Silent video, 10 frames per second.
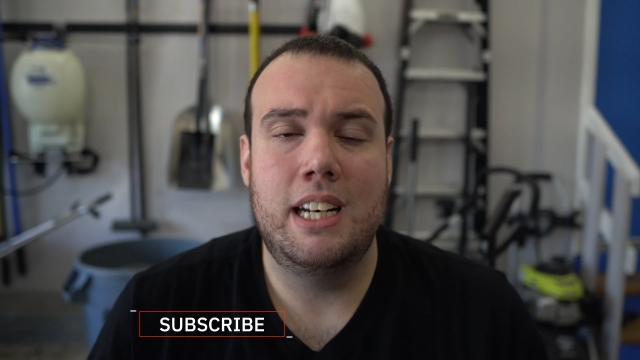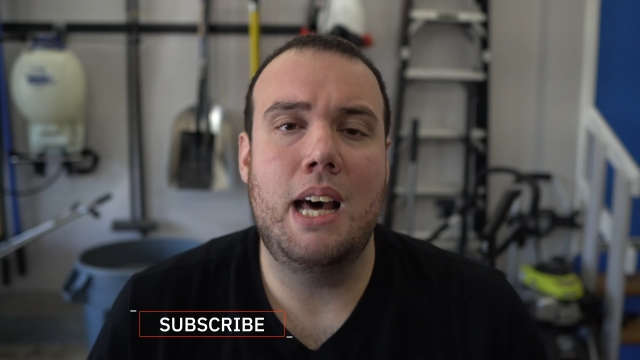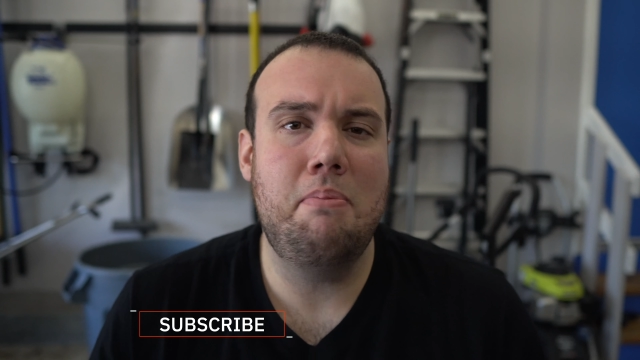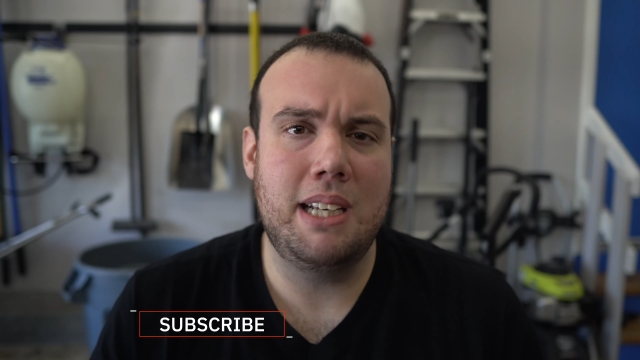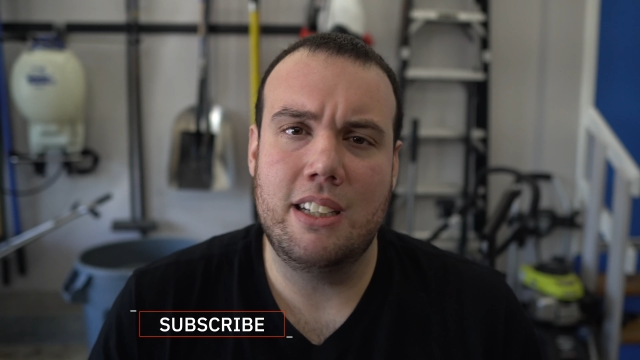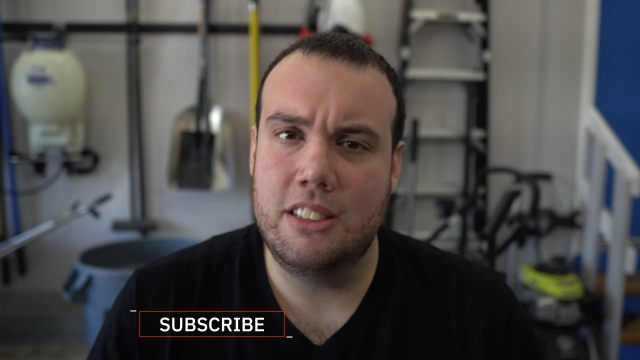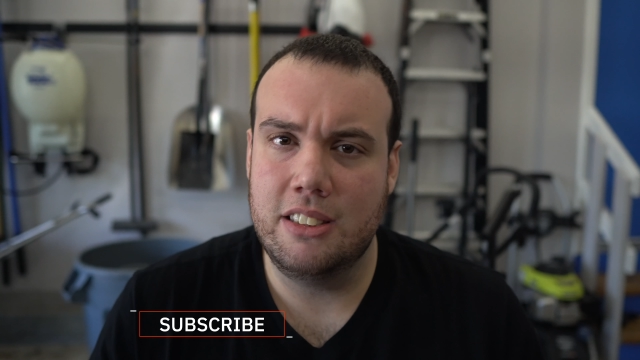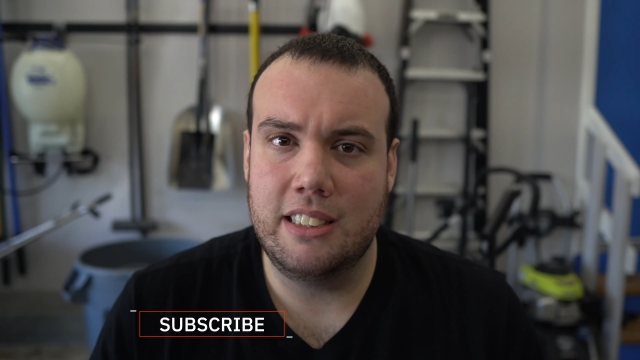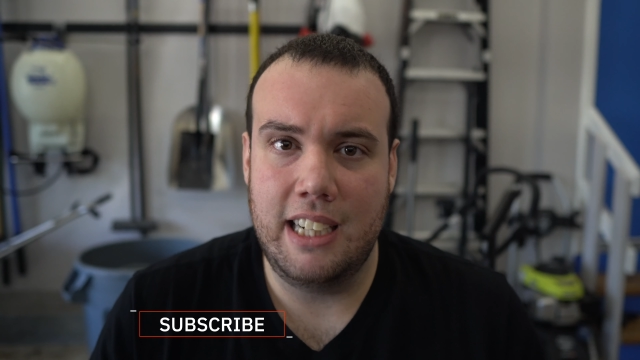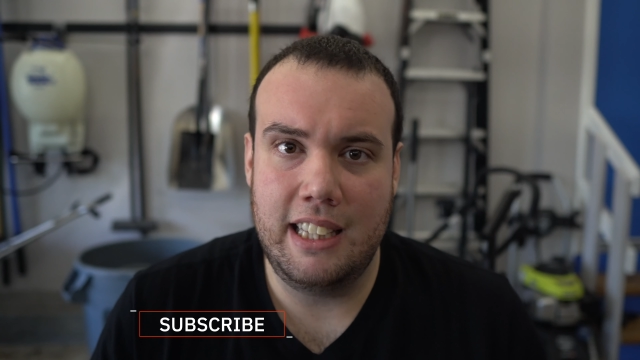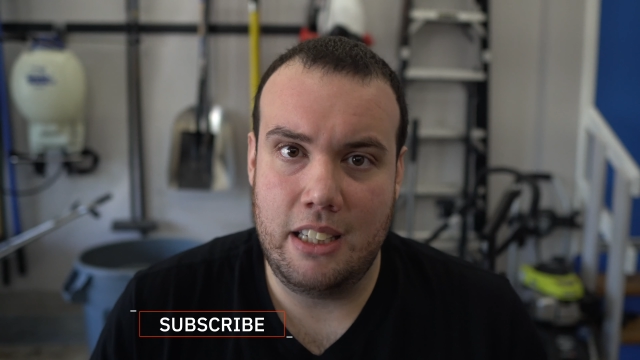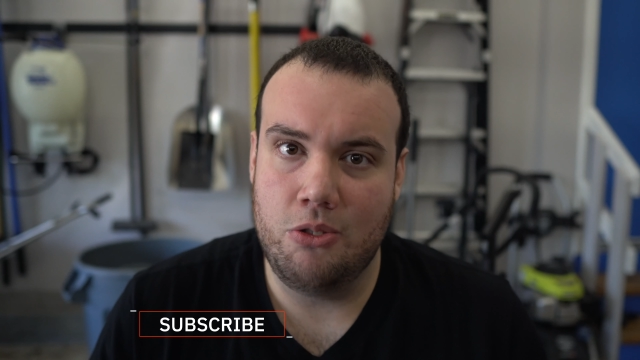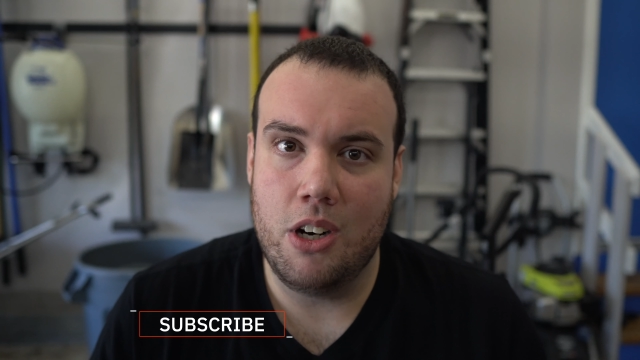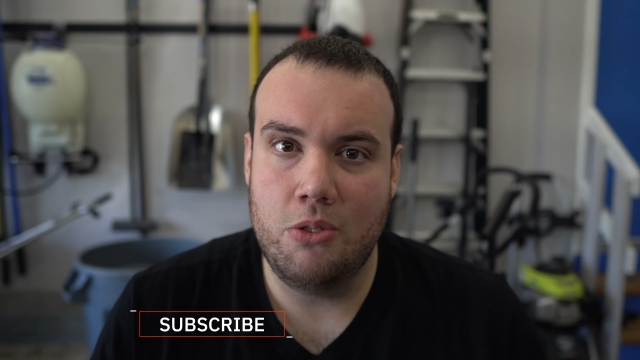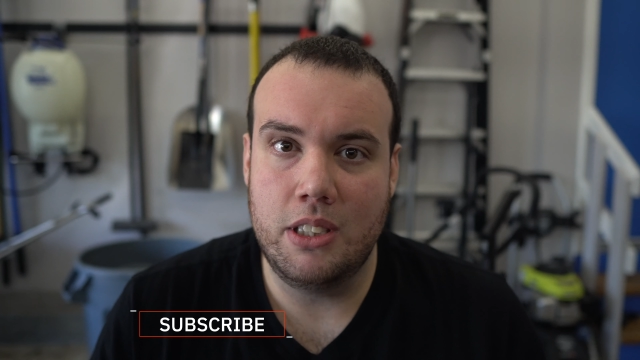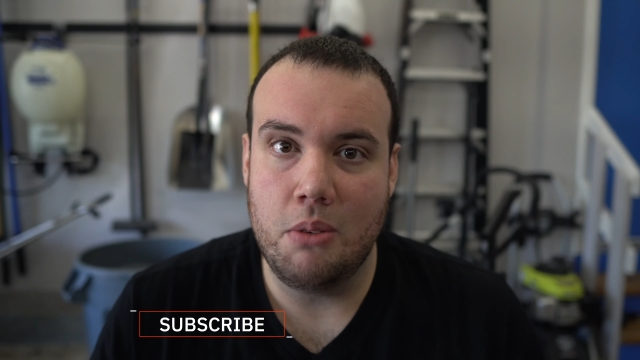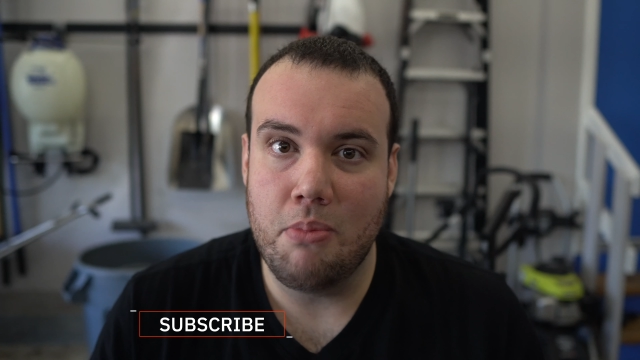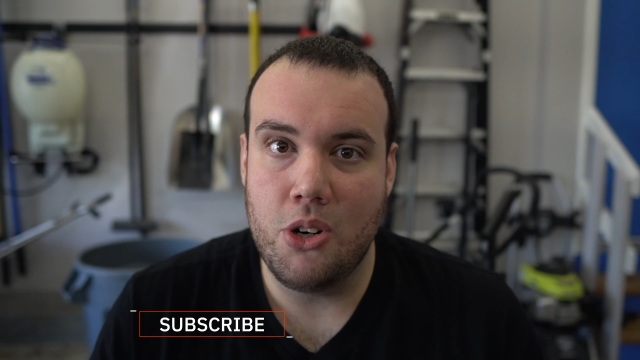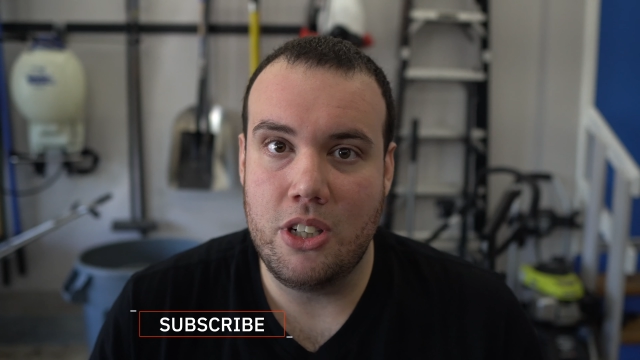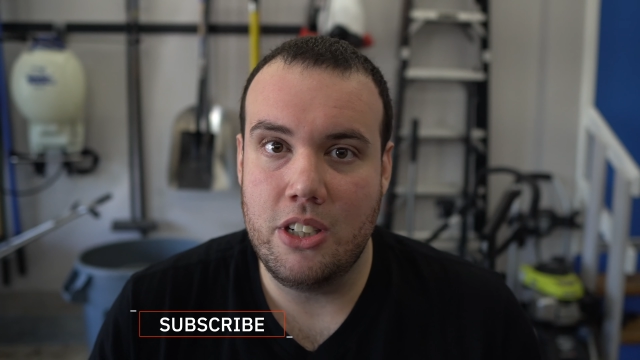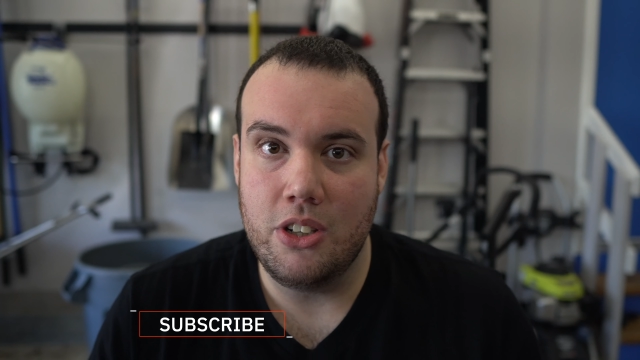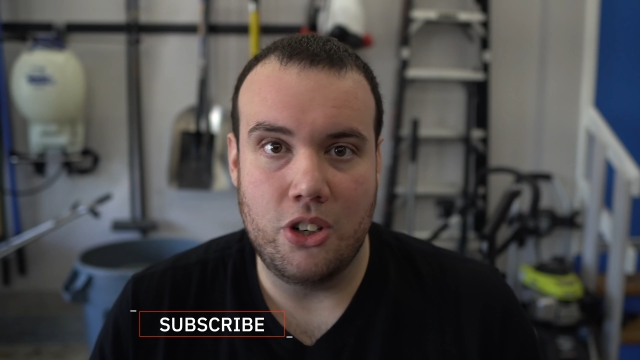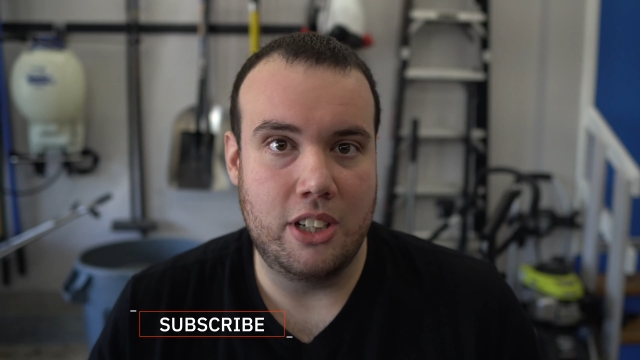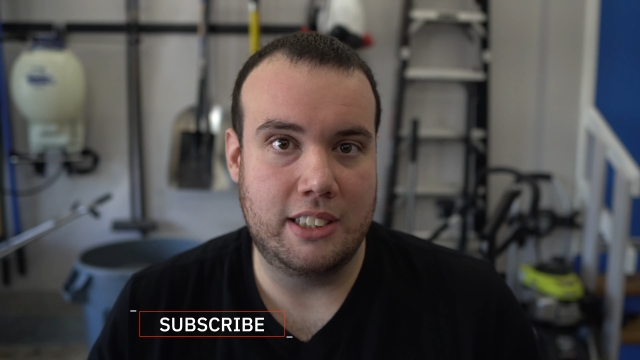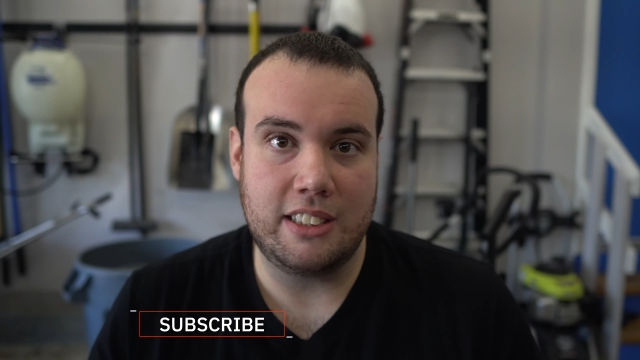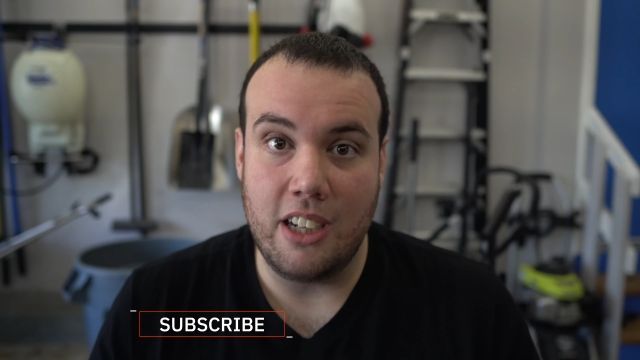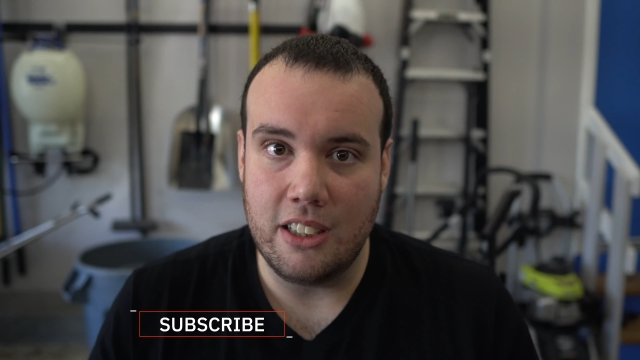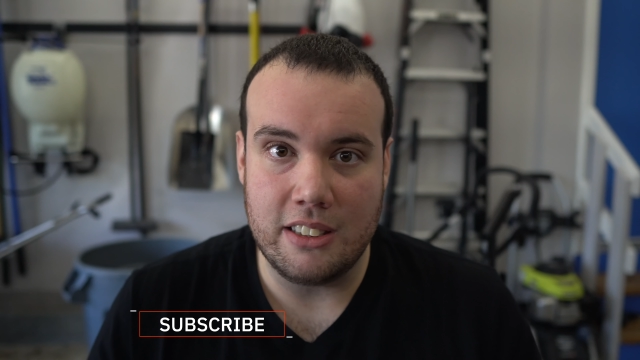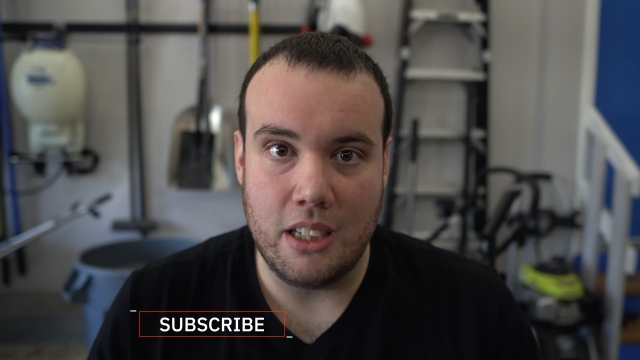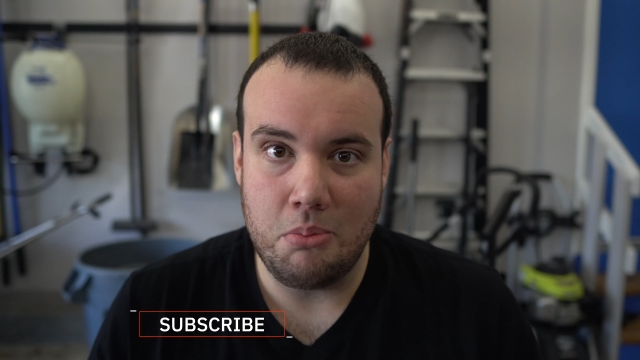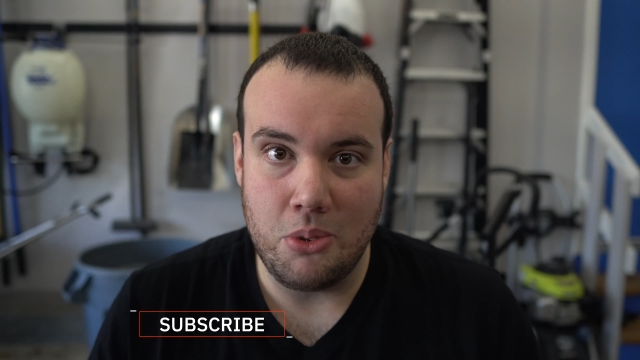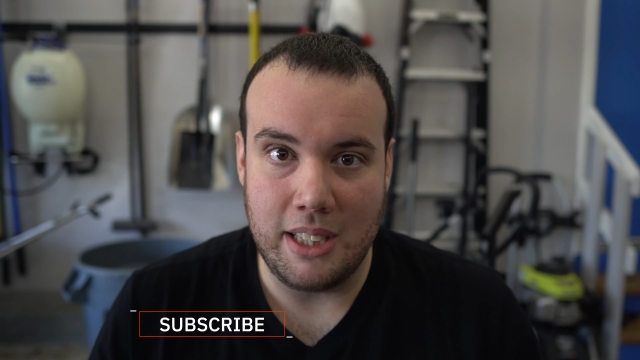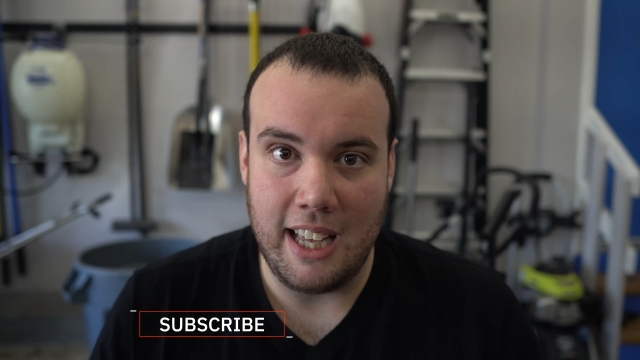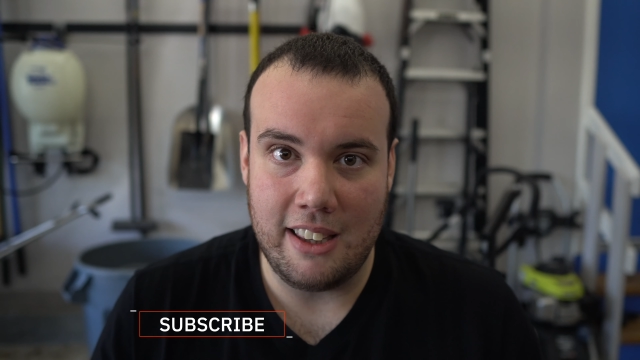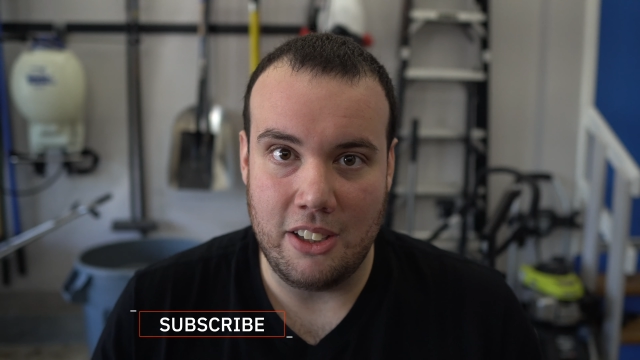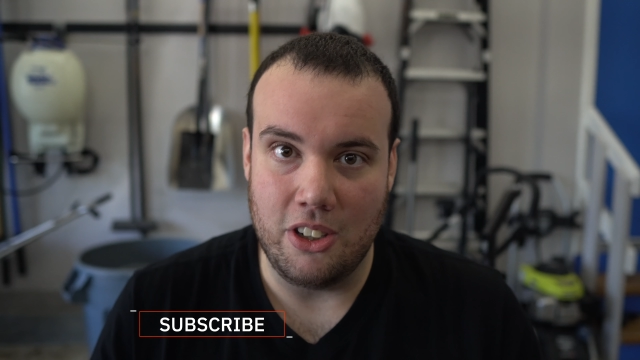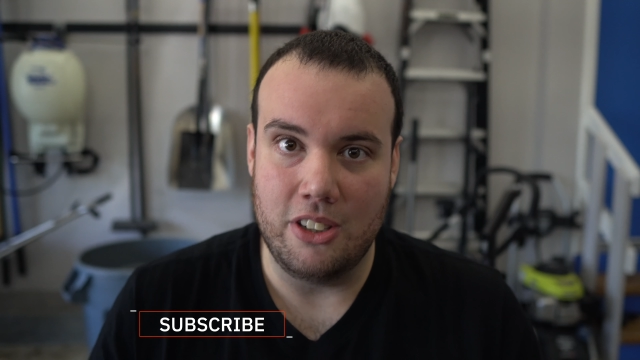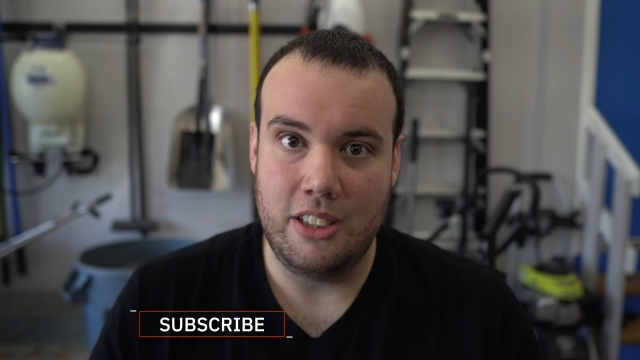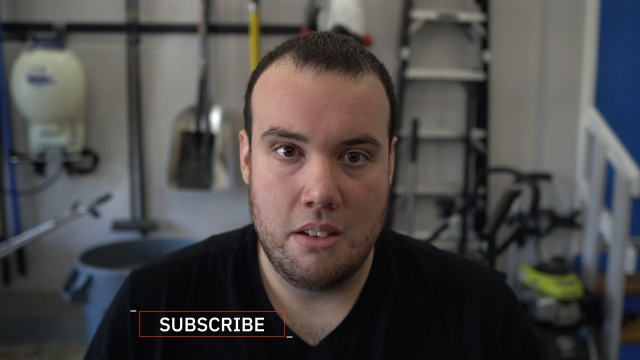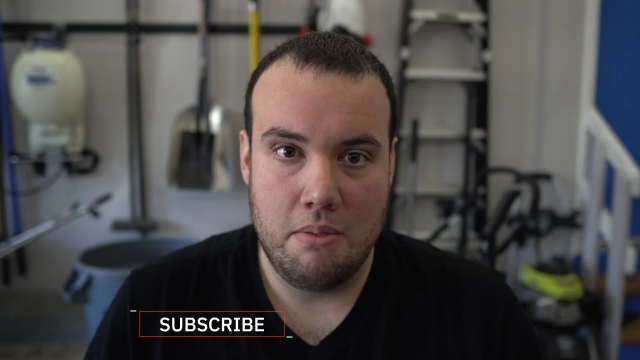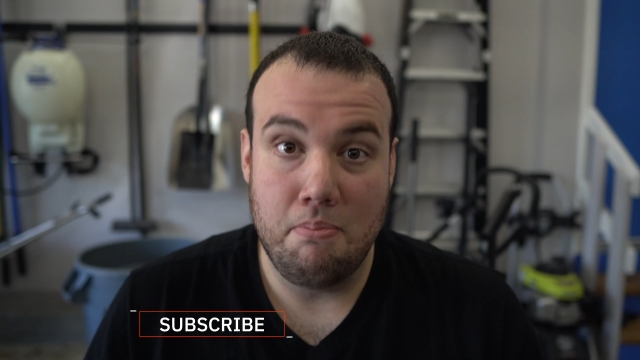not because there's anything wrong with the motor or it's gunked up with ethanol.